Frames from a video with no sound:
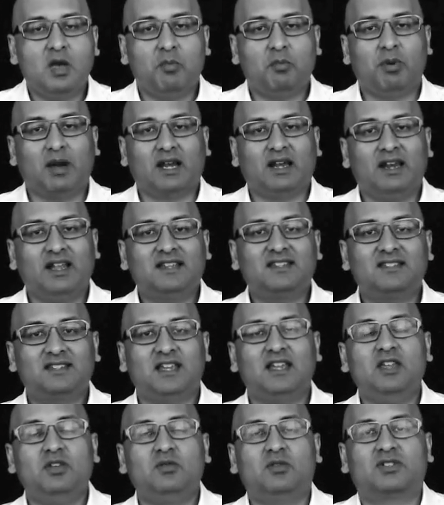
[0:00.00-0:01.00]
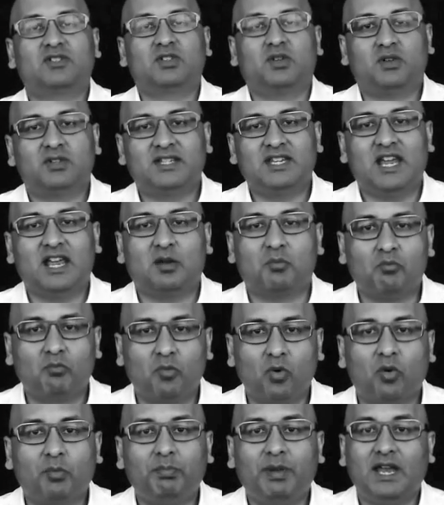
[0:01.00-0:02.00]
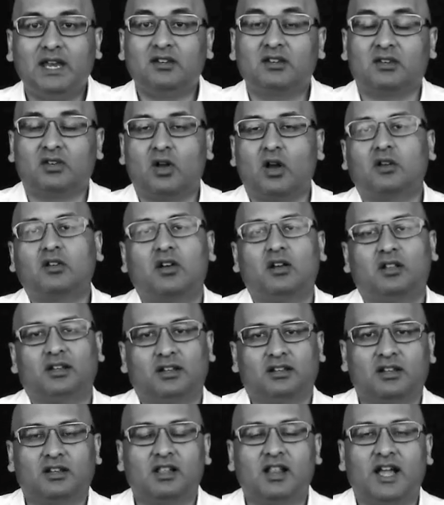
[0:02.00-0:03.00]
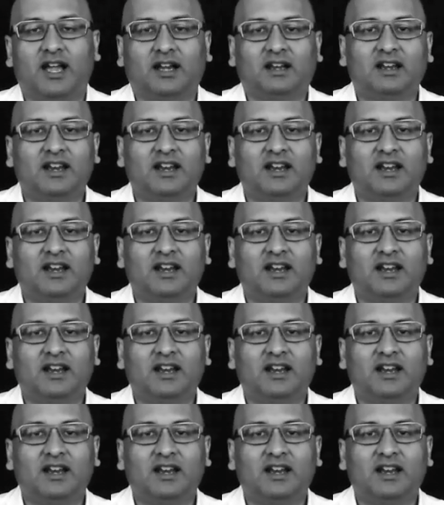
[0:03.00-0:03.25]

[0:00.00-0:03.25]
But let's say you associate more pain to not calling the client.